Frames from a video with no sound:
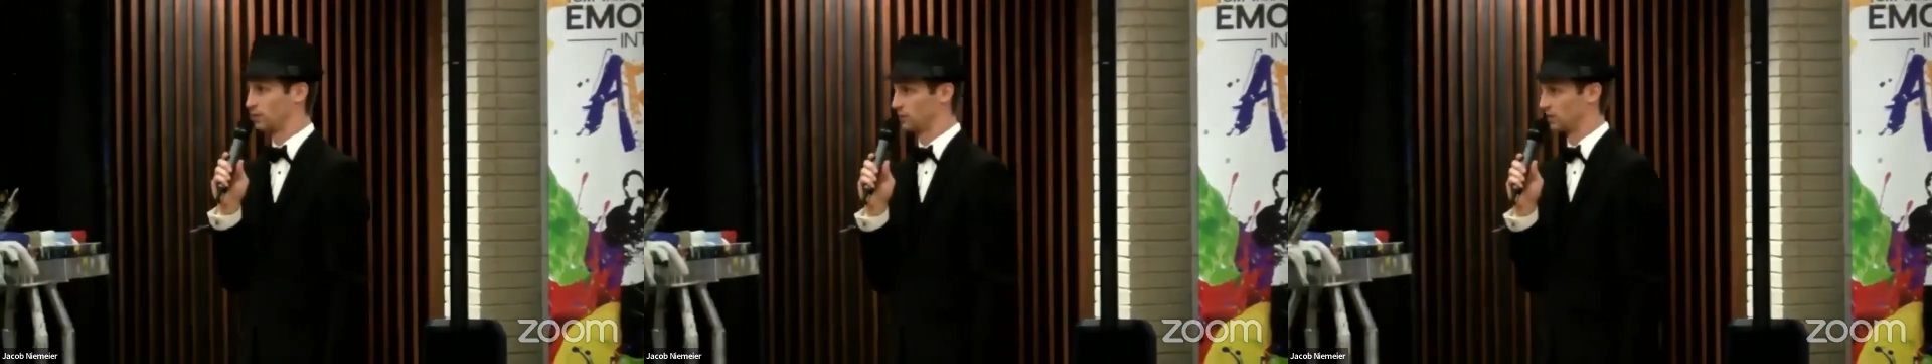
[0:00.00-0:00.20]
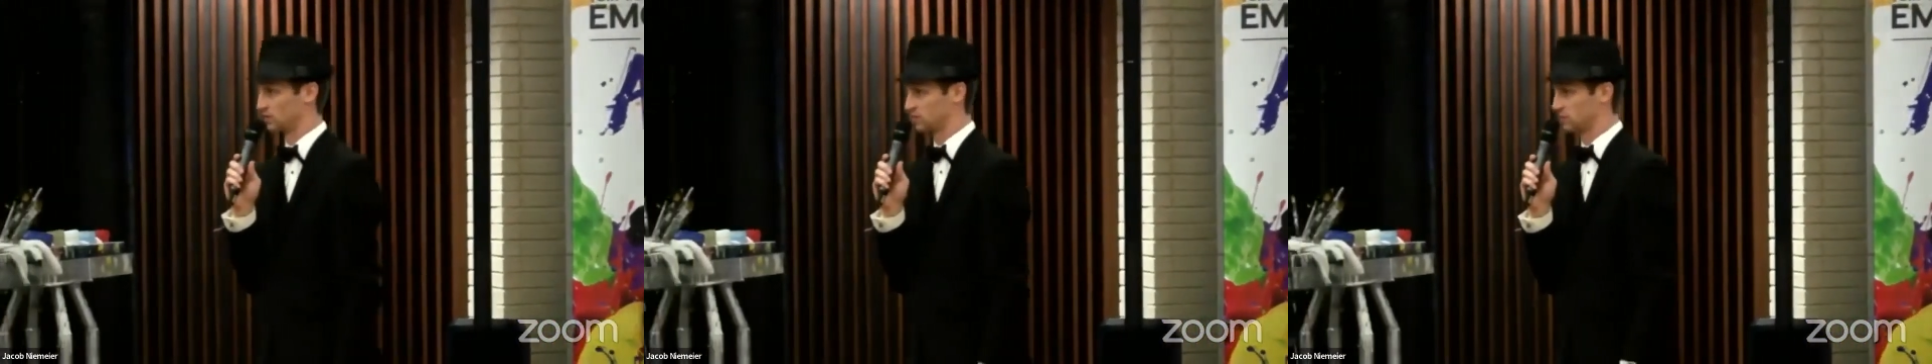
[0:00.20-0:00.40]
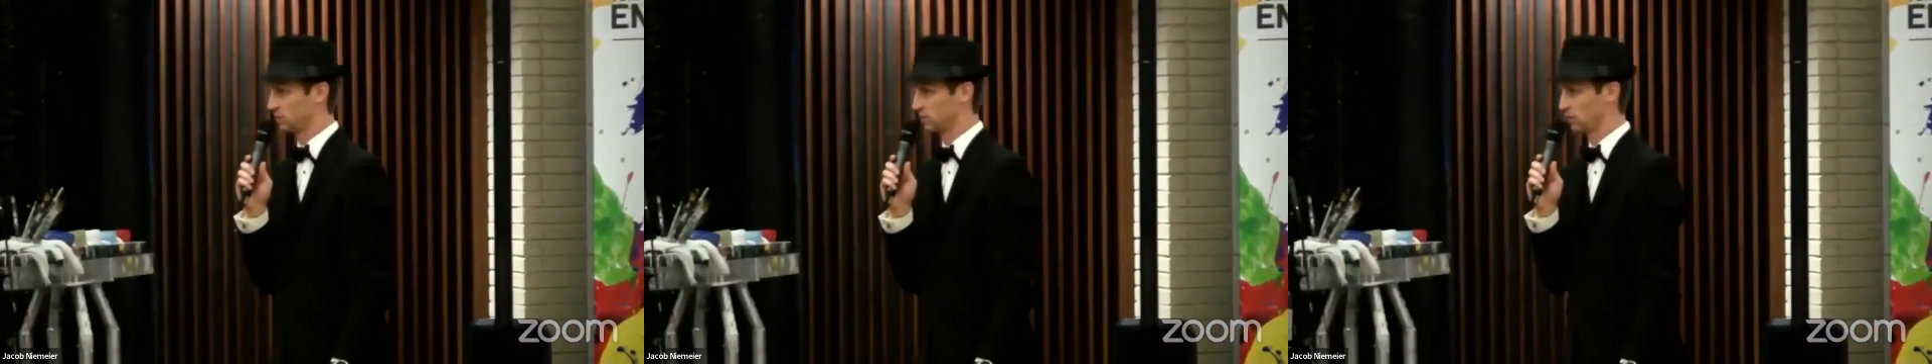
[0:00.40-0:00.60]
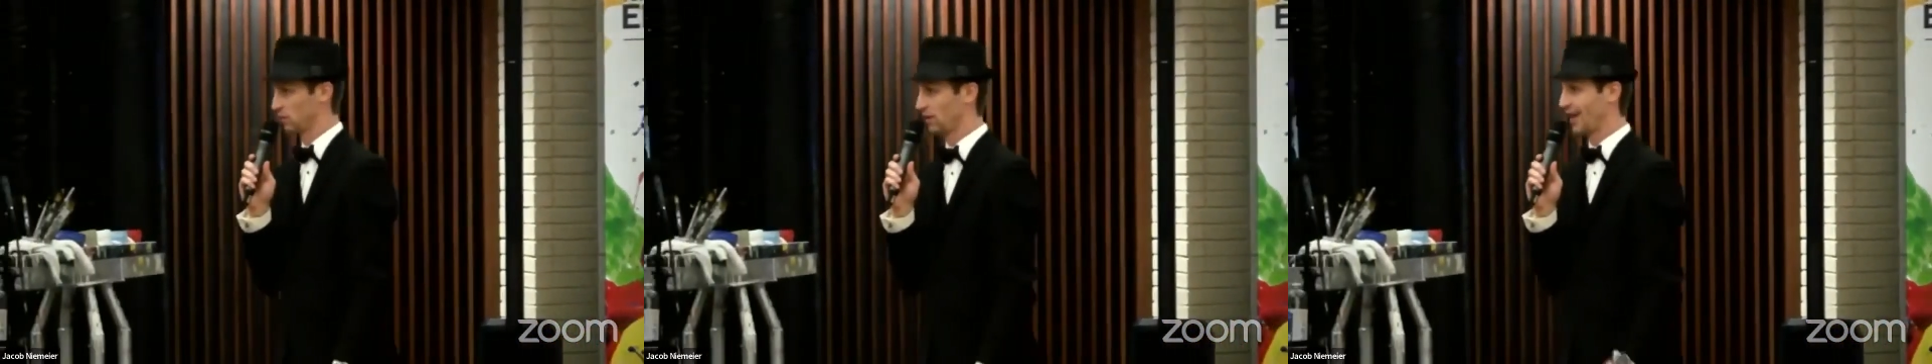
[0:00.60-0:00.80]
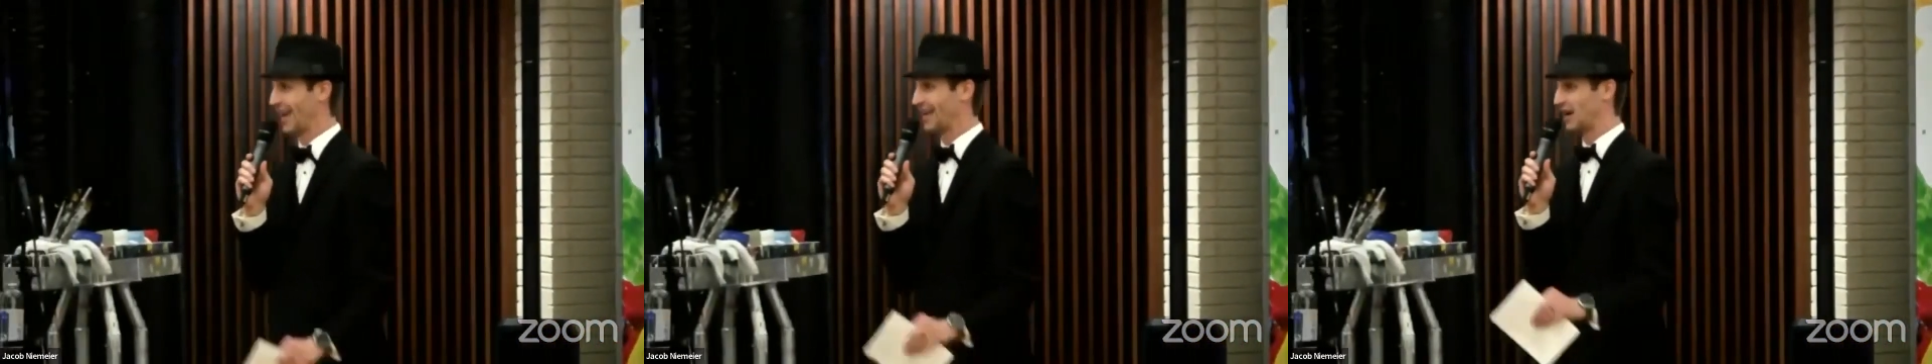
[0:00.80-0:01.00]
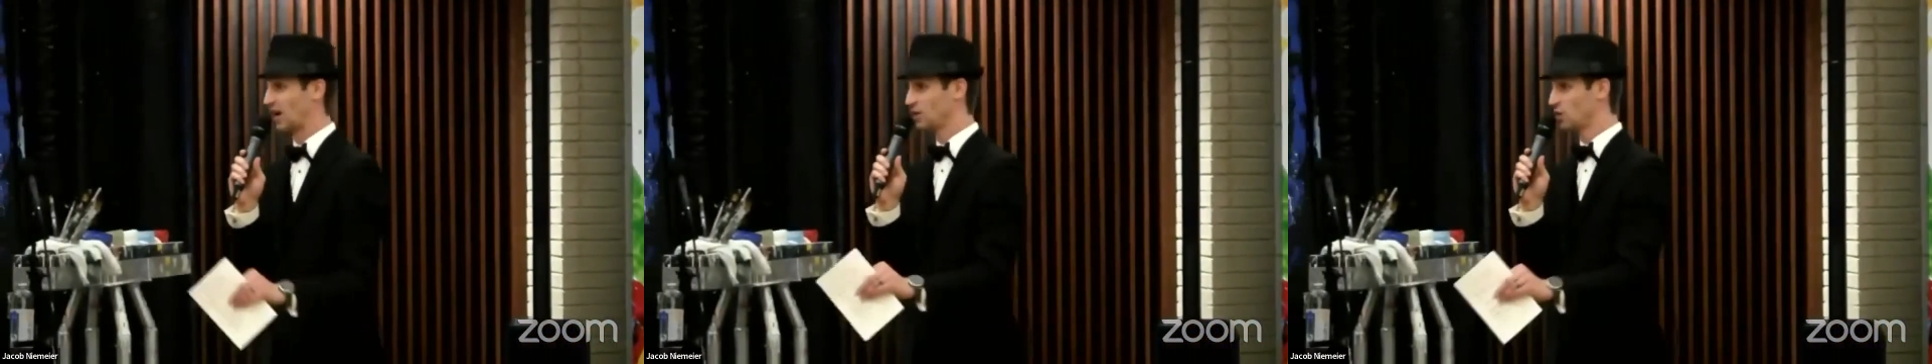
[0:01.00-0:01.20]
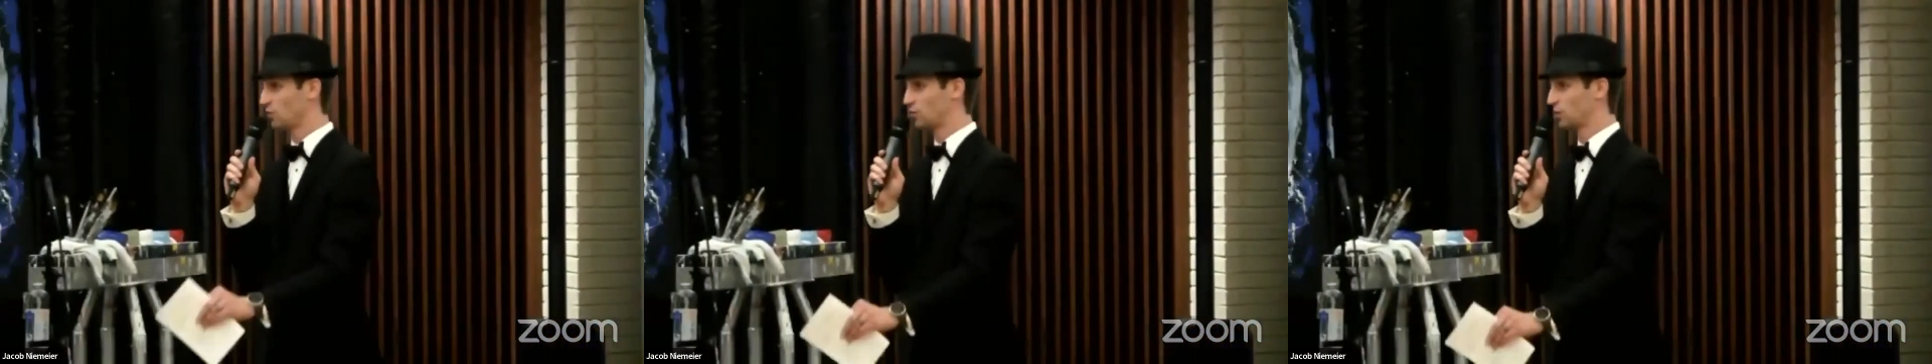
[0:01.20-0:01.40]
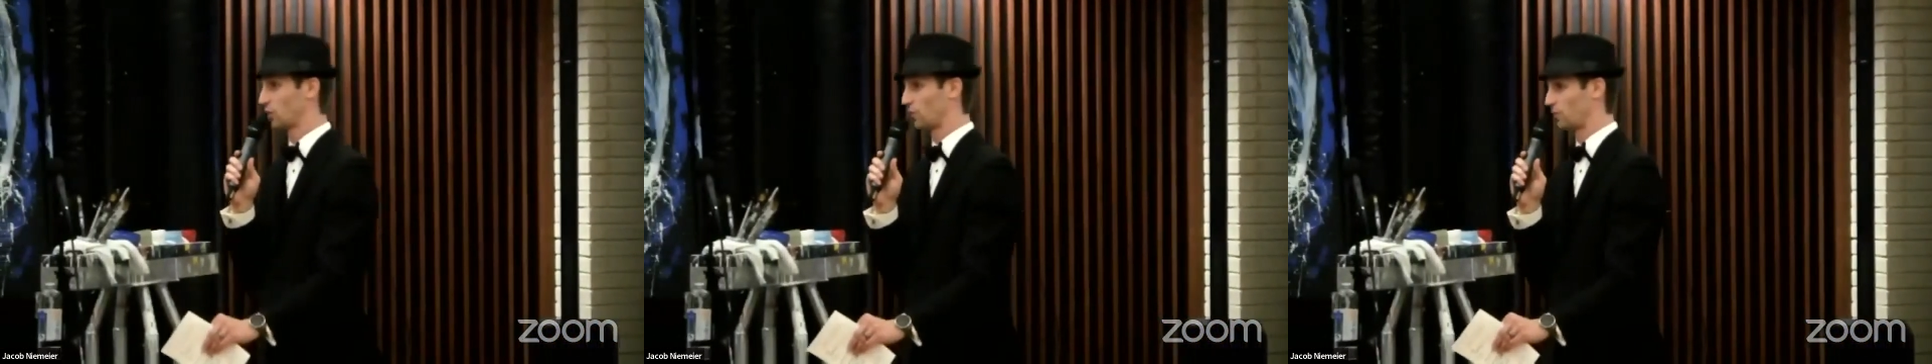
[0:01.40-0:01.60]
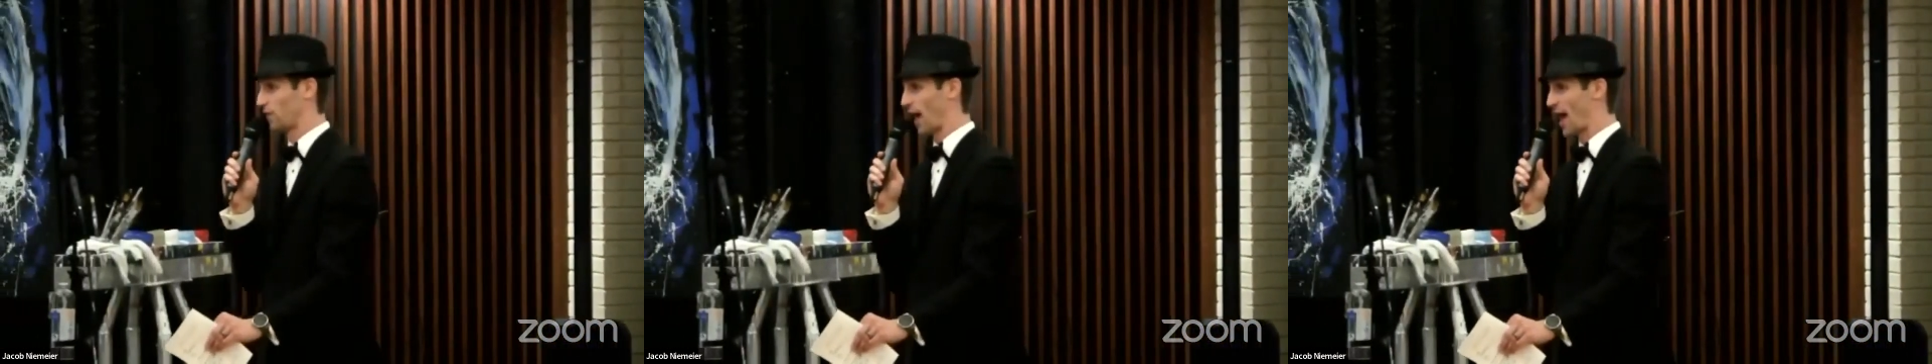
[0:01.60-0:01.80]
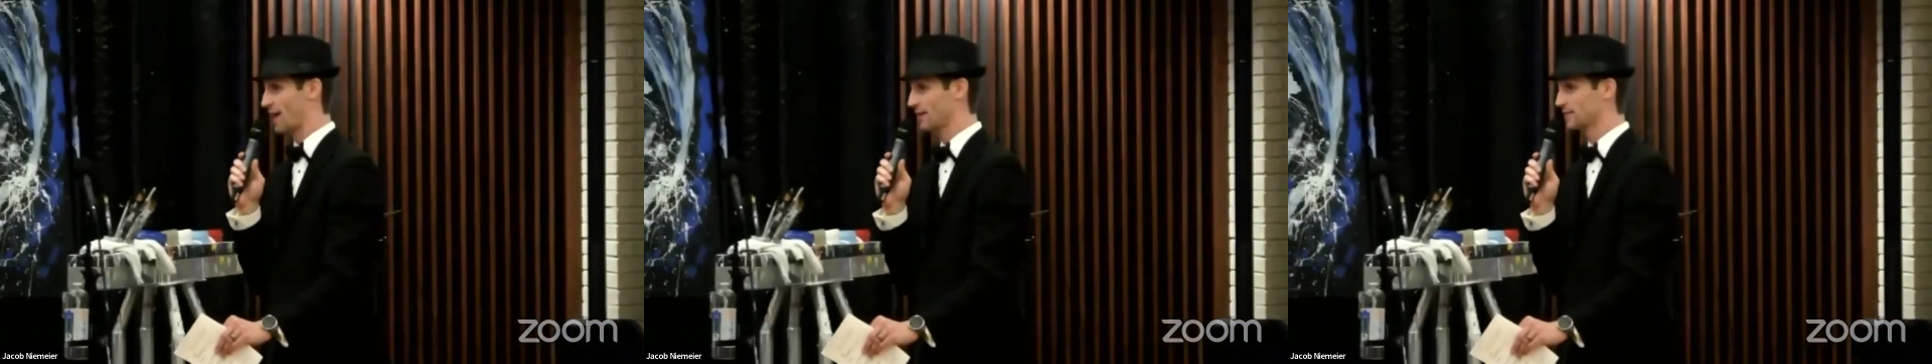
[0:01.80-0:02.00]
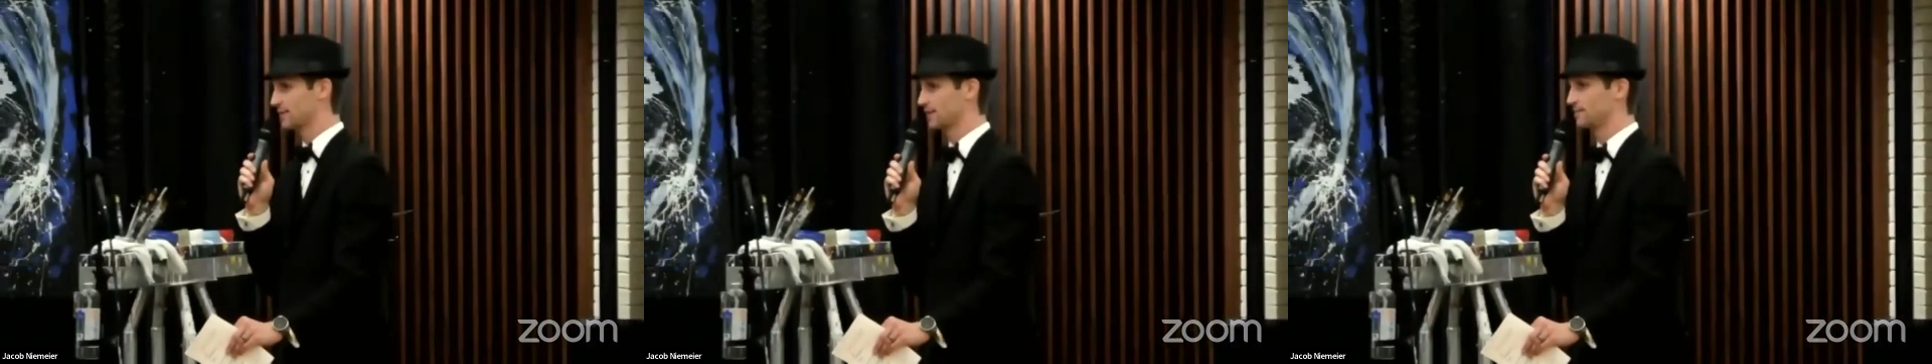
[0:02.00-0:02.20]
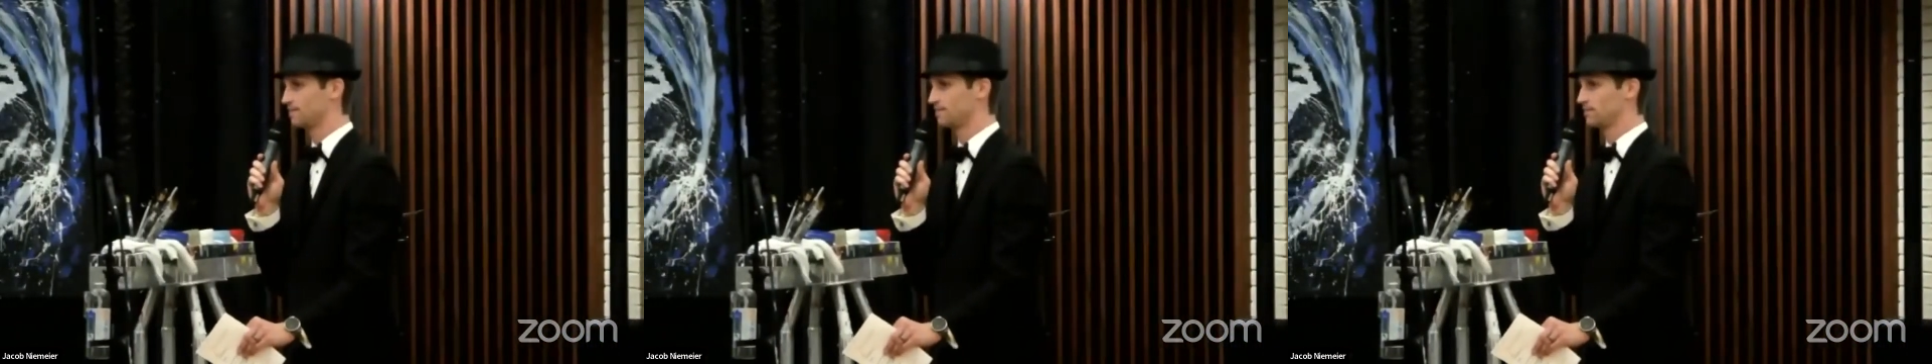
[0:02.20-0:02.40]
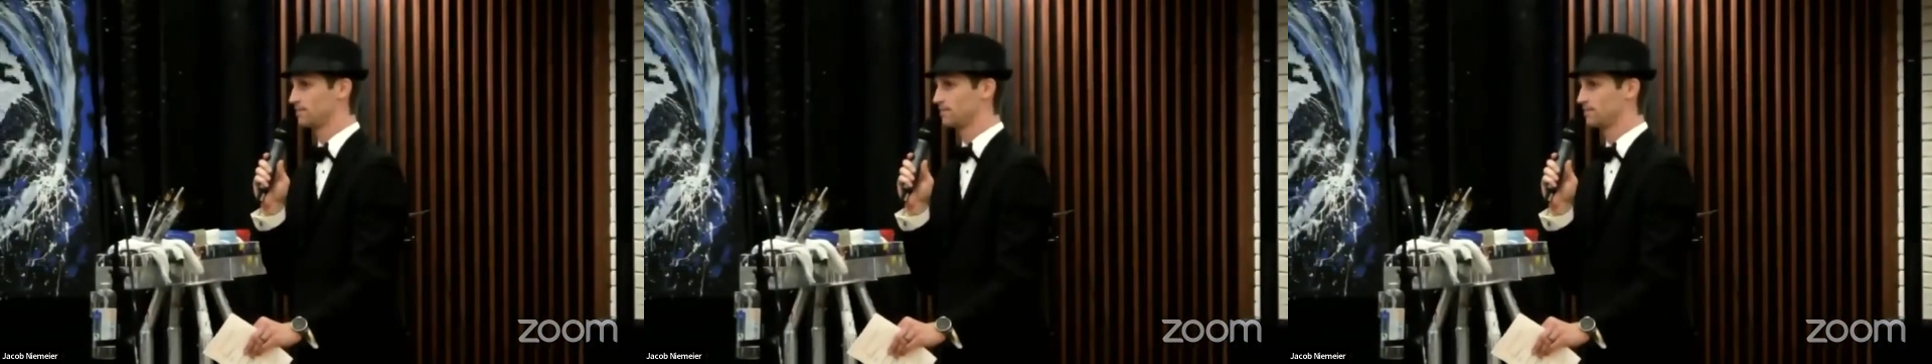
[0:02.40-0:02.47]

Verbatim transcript: illness. And I know for a fact,